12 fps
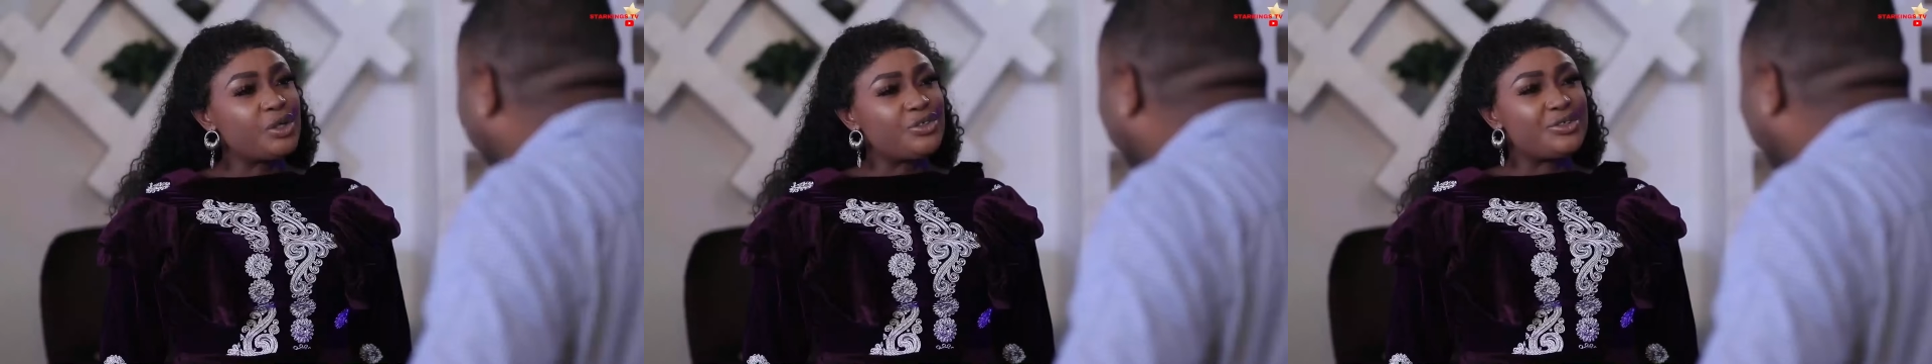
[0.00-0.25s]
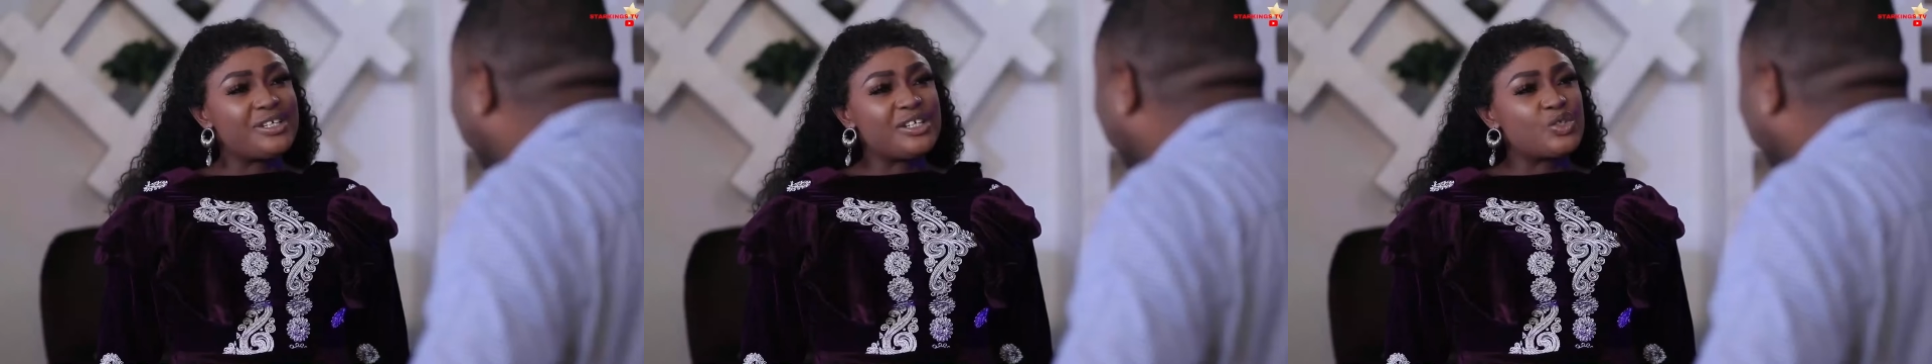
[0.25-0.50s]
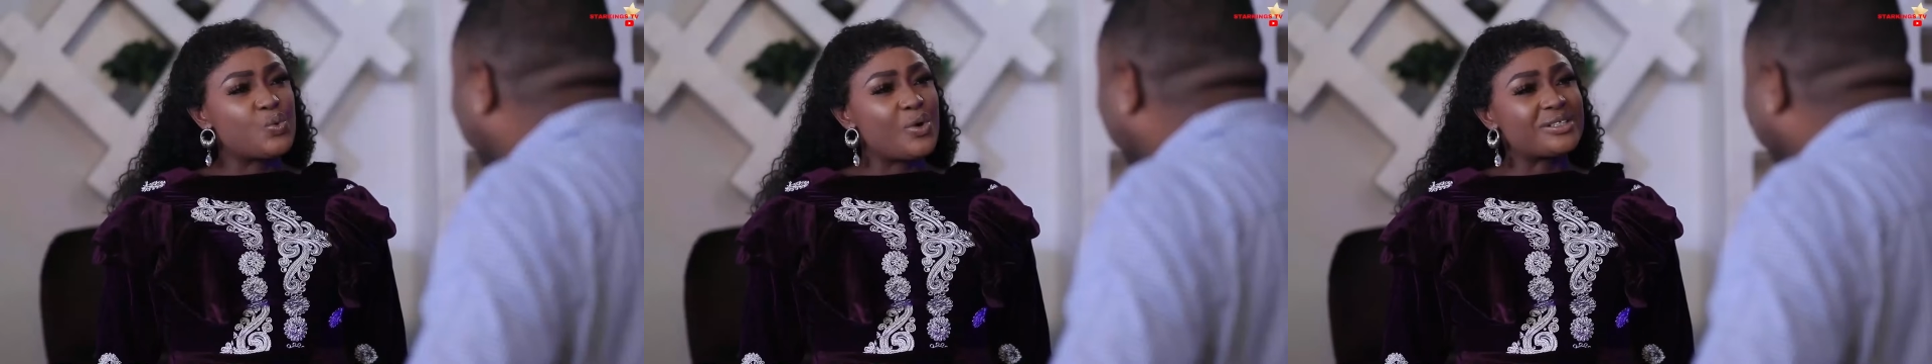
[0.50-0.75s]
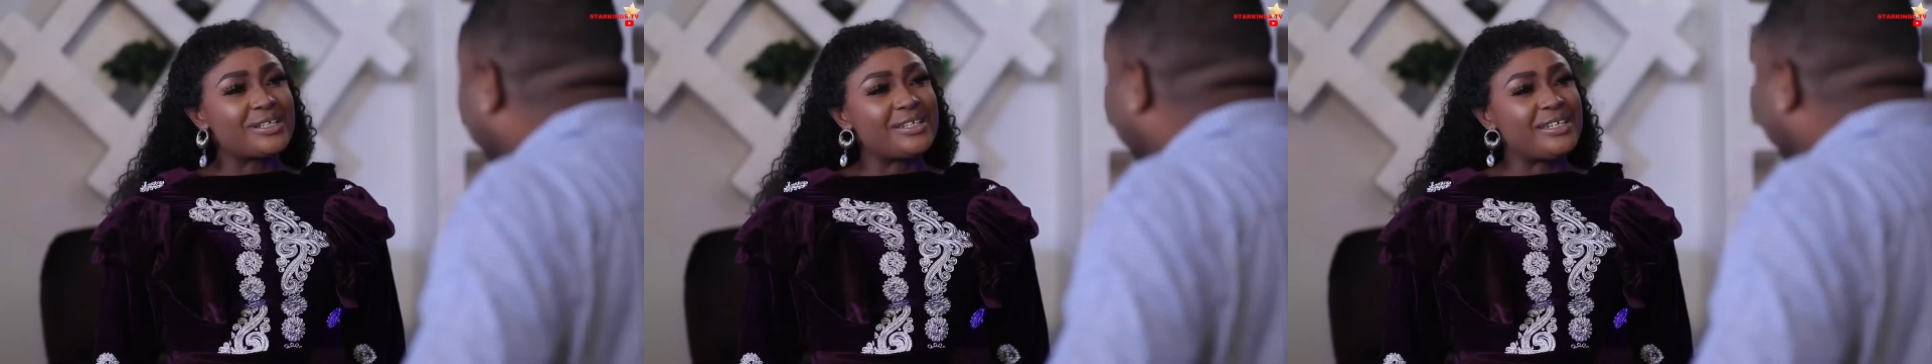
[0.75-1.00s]
What you did is
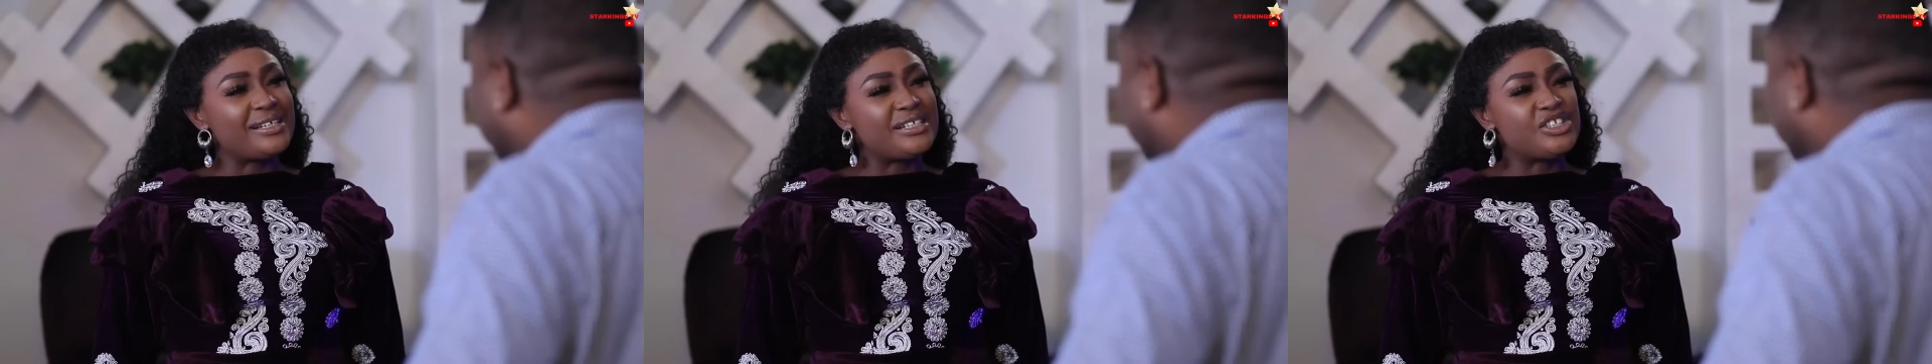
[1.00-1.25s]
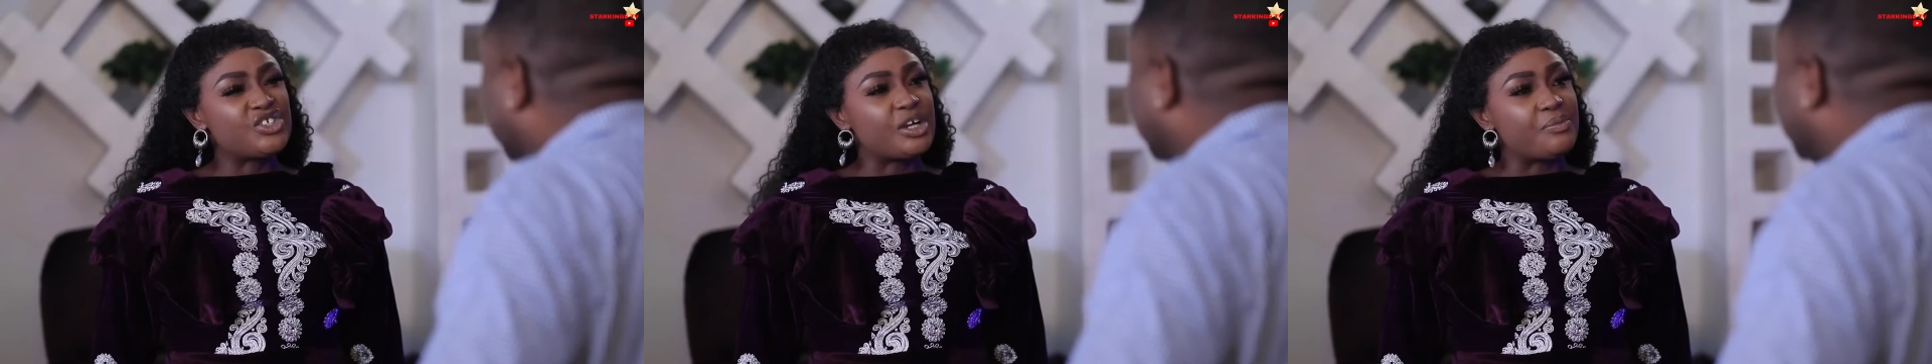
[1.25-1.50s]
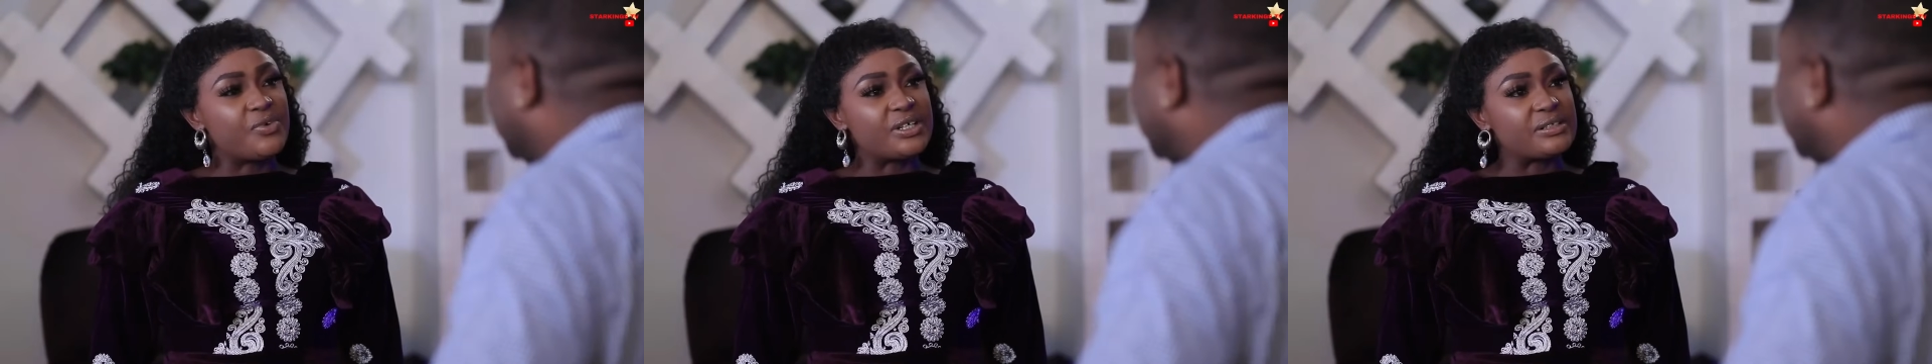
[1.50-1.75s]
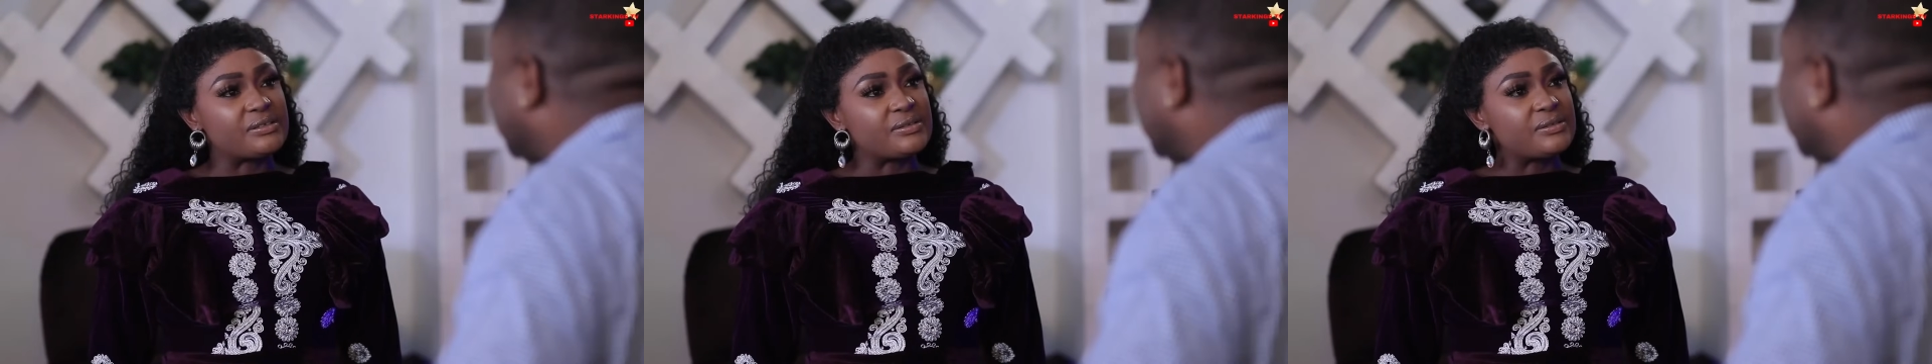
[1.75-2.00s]
worse than killing
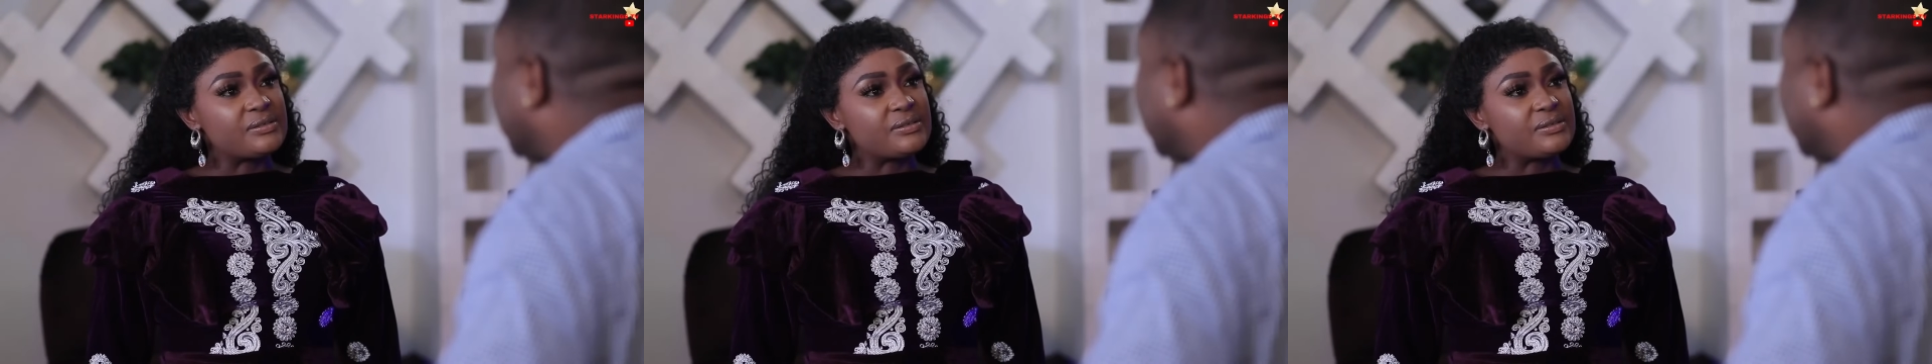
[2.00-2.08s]
someone.